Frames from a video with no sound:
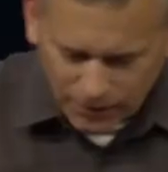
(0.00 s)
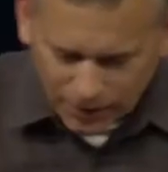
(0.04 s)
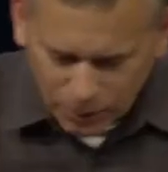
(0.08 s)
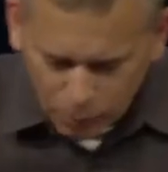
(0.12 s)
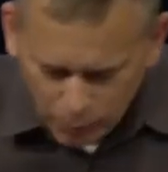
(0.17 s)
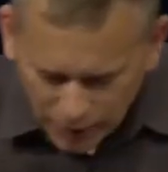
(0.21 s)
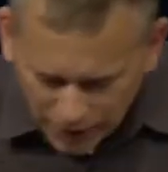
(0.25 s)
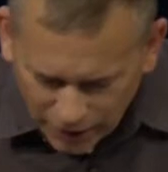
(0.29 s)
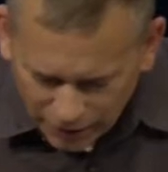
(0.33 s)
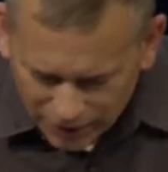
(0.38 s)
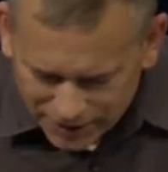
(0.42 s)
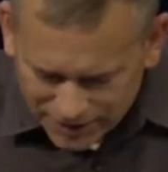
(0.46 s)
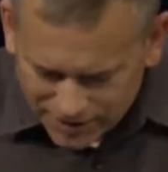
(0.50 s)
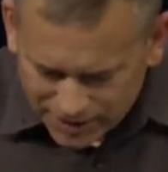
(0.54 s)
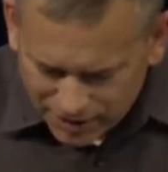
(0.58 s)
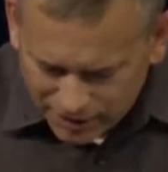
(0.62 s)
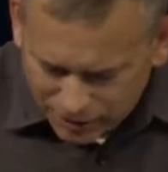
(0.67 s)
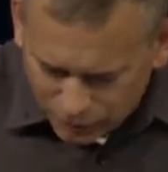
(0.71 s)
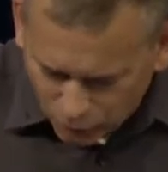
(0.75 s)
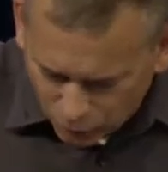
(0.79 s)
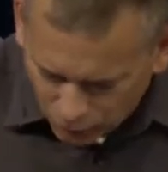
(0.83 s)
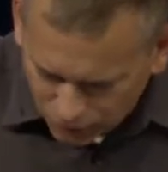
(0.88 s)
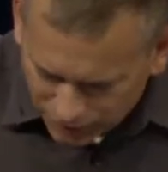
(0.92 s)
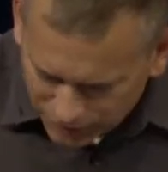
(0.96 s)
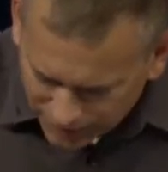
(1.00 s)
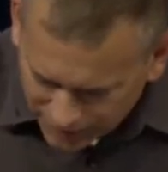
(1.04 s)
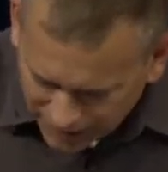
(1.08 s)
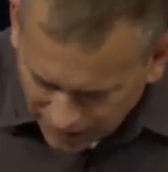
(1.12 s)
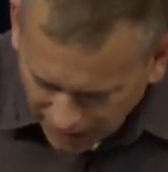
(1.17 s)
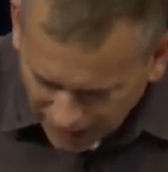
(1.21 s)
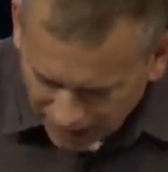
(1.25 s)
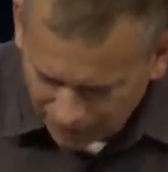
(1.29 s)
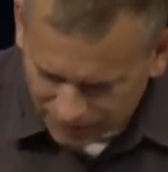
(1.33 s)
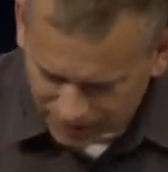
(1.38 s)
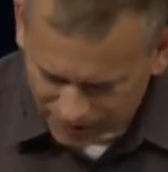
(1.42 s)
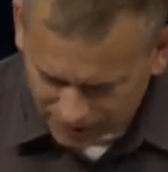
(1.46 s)
right, where is the Lord, the
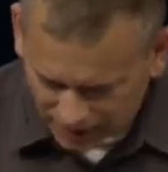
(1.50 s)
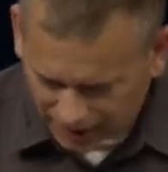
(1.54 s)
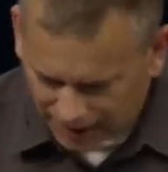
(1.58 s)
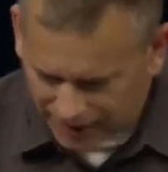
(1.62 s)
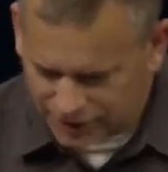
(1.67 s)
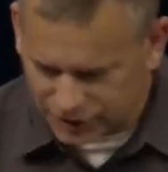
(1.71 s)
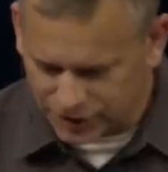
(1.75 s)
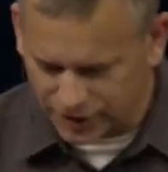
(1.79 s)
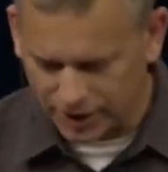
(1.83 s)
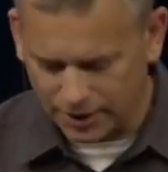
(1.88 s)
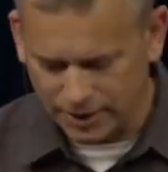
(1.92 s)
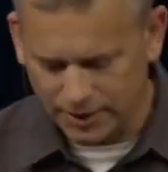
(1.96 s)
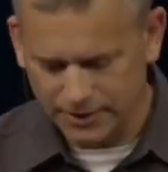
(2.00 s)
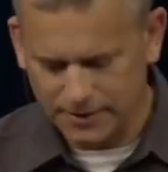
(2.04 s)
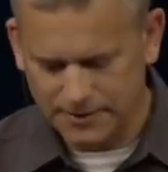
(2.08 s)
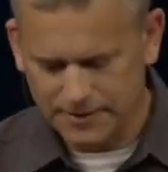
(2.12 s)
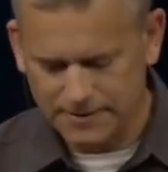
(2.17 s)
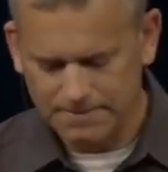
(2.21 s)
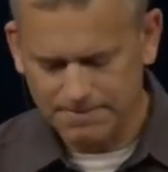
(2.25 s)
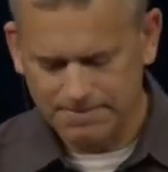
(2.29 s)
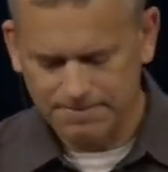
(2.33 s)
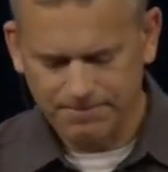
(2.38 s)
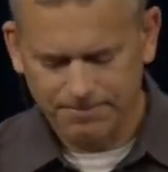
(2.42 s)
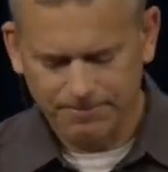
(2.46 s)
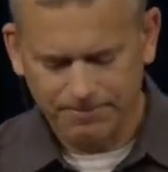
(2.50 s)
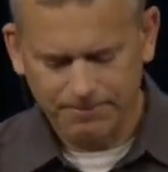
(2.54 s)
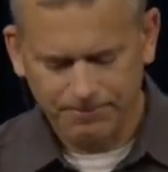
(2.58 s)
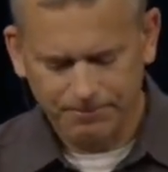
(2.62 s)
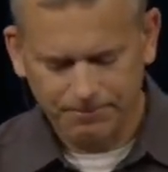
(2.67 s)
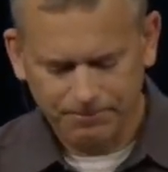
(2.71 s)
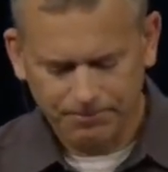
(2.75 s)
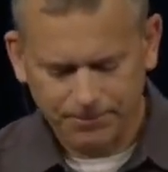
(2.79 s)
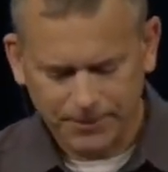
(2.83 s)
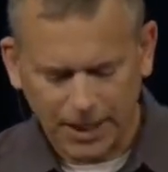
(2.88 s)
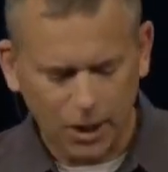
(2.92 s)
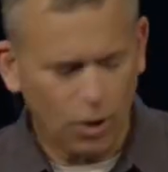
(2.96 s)
God of Elijah?
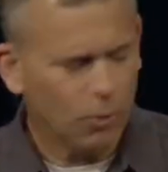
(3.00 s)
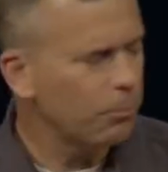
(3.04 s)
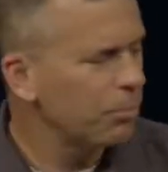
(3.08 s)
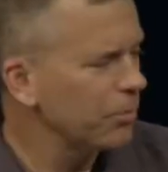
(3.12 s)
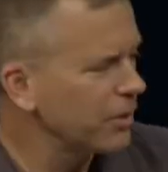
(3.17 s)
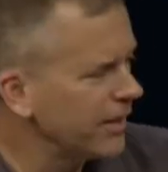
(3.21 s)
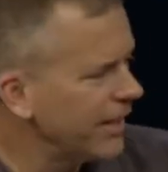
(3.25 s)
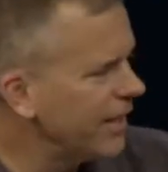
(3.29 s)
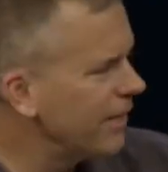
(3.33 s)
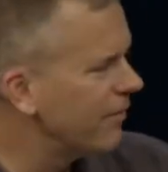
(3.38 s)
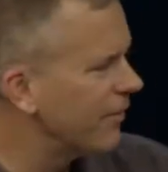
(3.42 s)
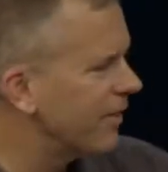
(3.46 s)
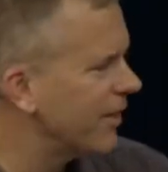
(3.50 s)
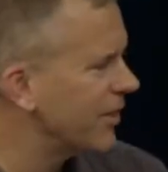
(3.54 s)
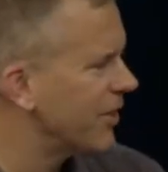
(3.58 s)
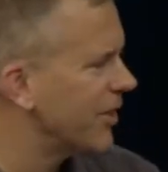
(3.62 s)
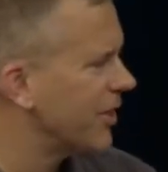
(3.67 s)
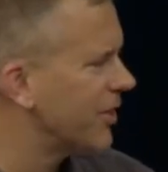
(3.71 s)
I don't believe this